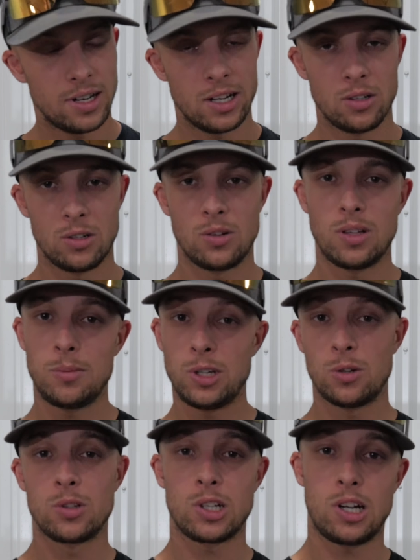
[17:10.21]
I don't know. Let me
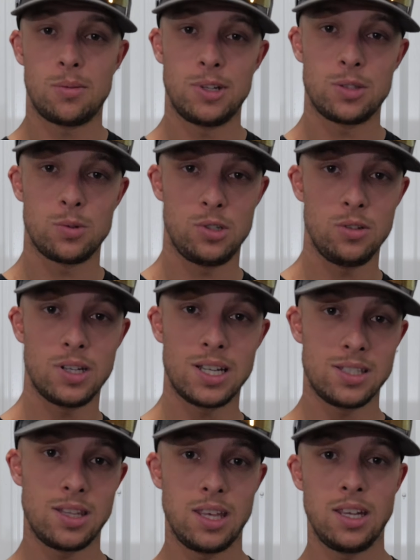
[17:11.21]
know in the comments what you
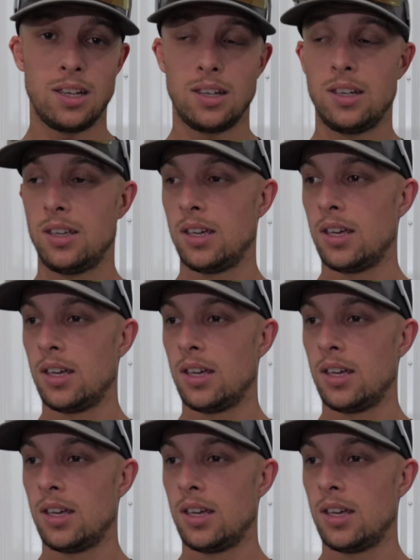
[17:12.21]
guys think.